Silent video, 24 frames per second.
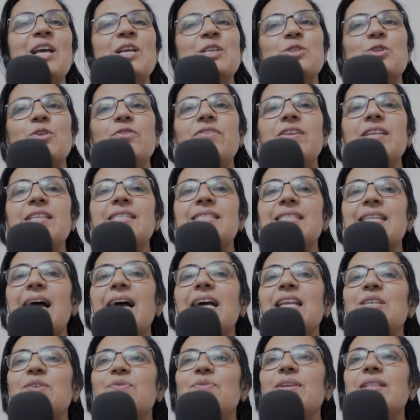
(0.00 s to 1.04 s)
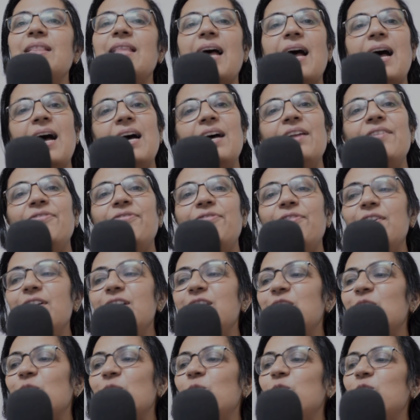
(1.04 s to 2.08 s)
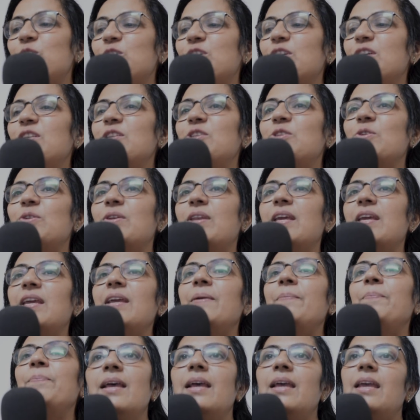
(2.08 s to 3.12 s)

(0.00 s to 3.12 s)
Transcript: So, we start with our first question today.